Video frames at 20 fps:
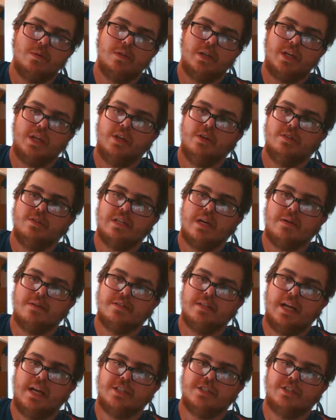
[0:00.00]
Q siren is
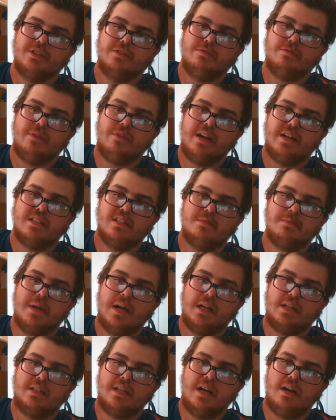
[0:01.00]
actually right
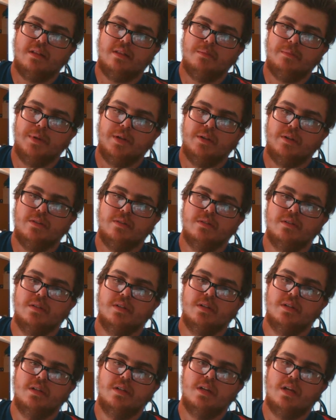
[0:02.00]
smack down the middle,
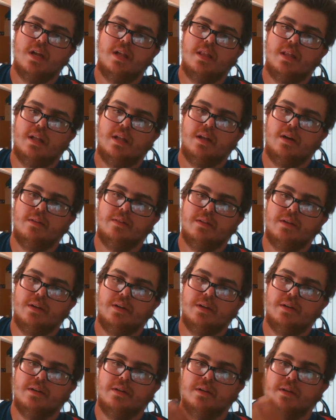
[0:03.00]
and then on the